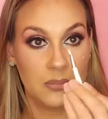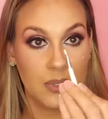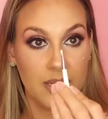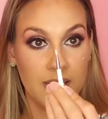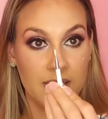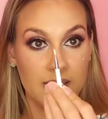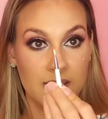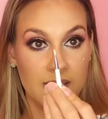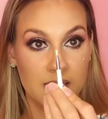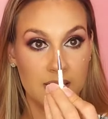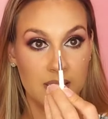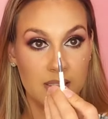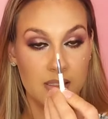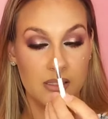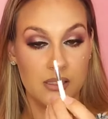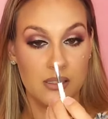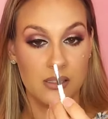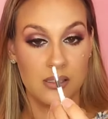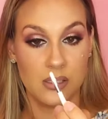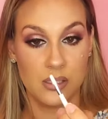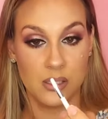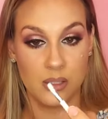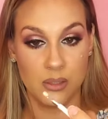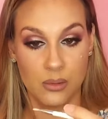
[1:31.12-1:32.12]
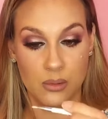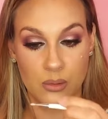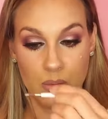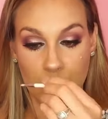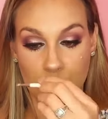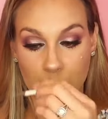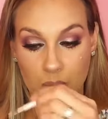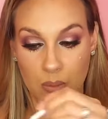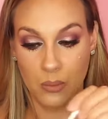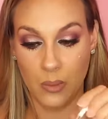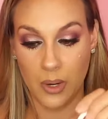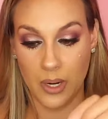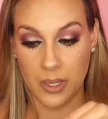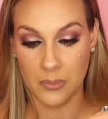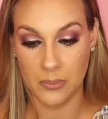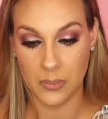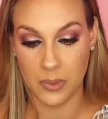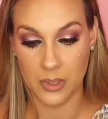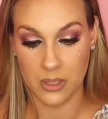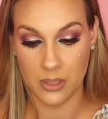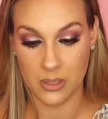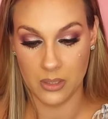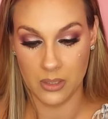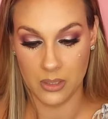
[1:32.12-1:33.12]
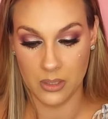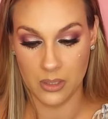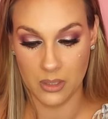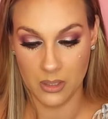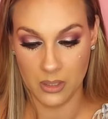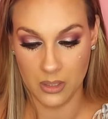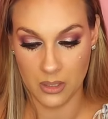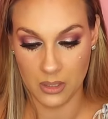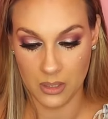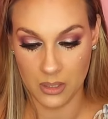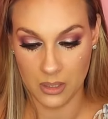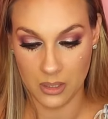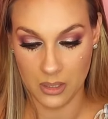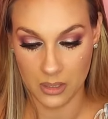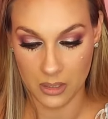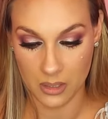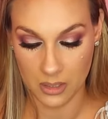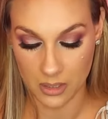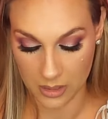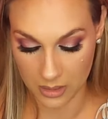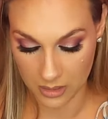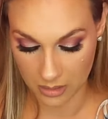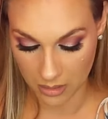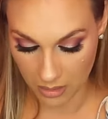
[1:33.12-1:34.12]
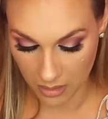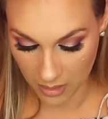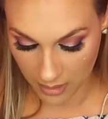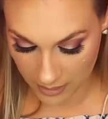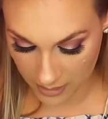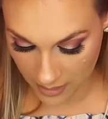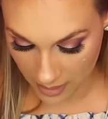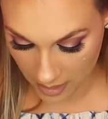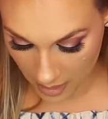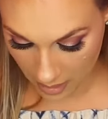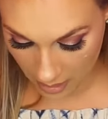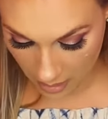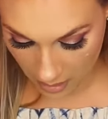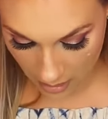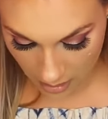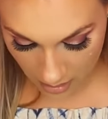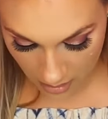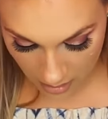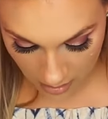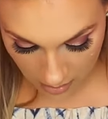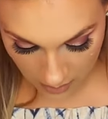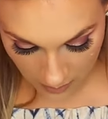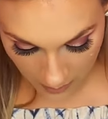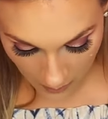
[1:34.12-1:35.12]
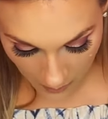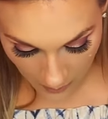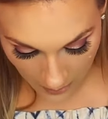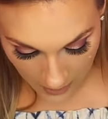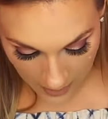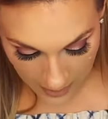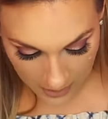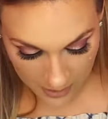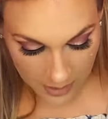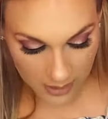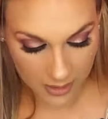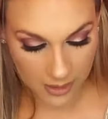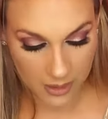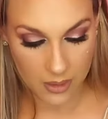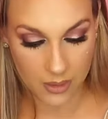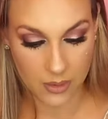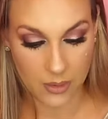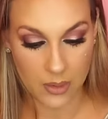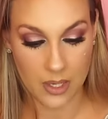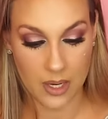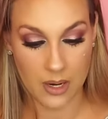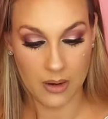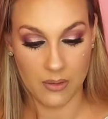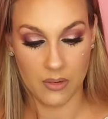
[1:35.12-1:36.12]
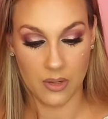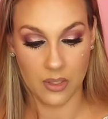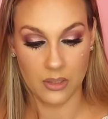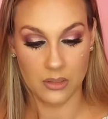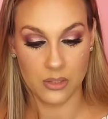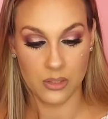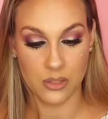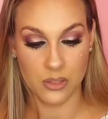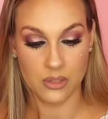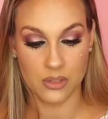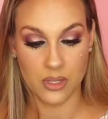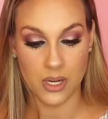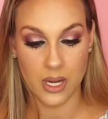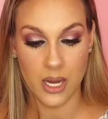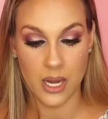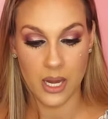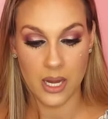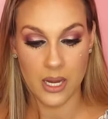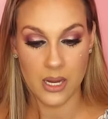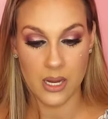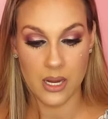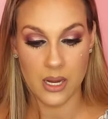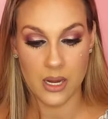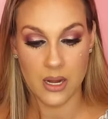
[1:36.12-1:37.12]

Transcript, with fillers: I guess this is to wipe it on there. We have our tray